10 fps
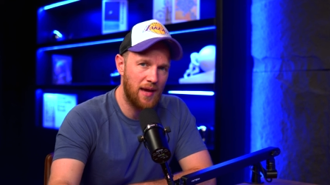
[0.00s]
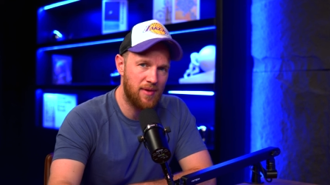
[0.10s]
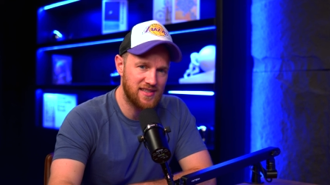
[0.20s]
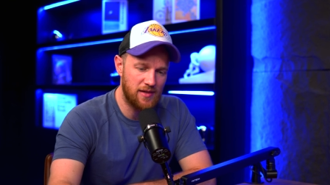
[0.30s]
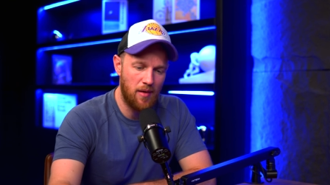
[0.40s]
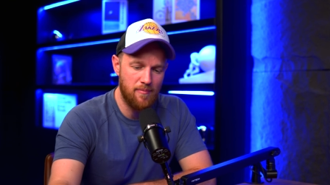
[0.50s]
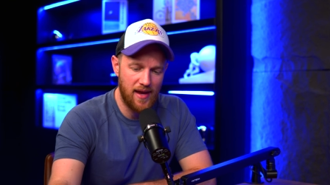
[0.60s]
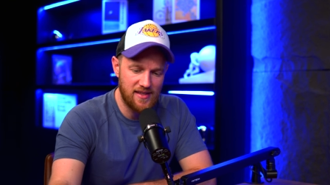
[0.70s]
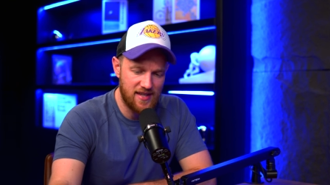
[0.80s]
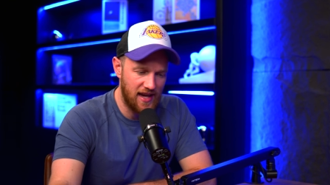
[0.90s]
Like Mike said about
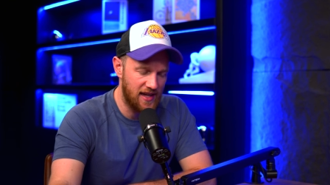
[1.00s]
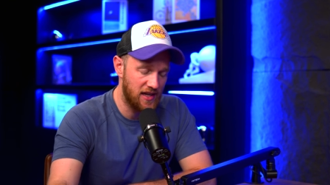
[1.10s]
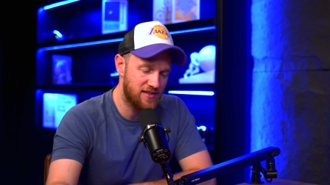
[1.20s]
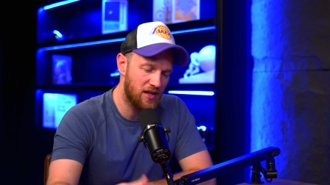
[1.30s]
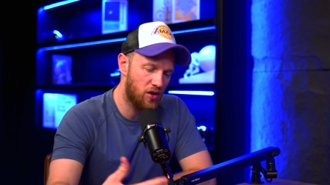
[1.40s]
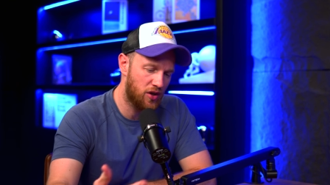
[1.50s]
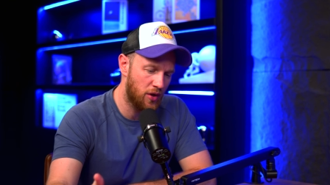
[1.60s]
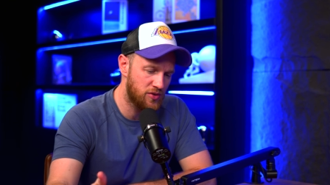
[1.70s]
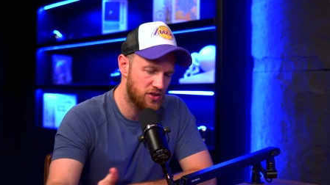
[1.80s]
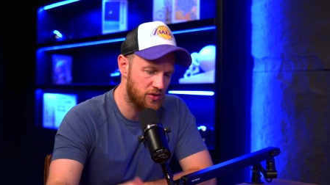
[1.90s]
maintaining, you see a lot of
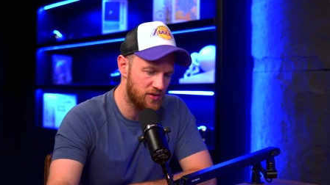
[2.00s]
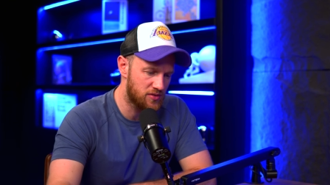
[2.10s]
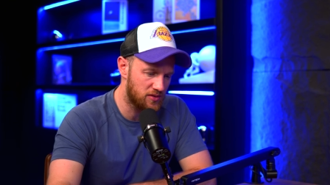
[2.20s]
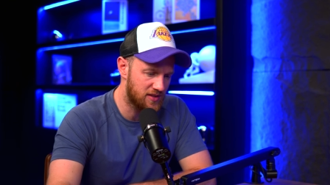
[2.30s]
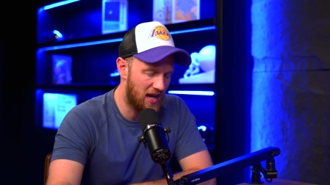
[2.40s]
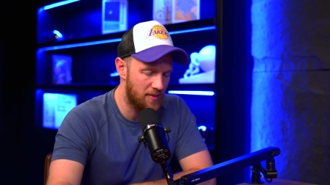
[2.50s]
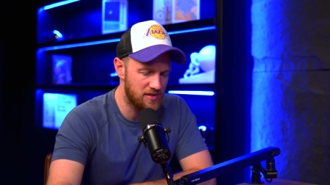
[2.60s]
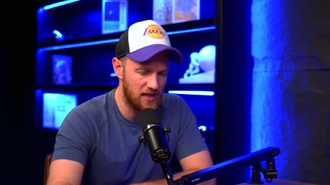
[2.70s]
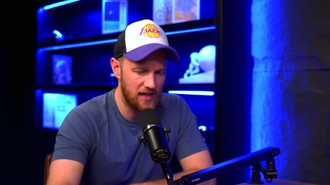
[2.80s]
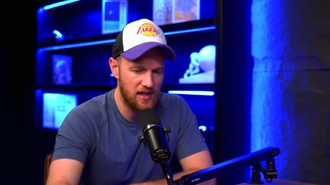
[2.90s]
coaches do this all the
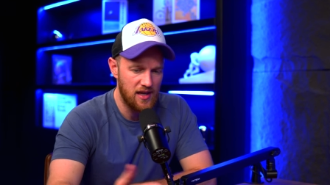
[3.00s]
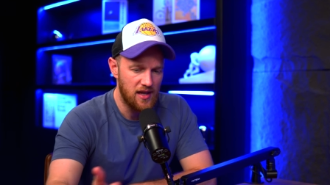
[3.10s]
time. Is like,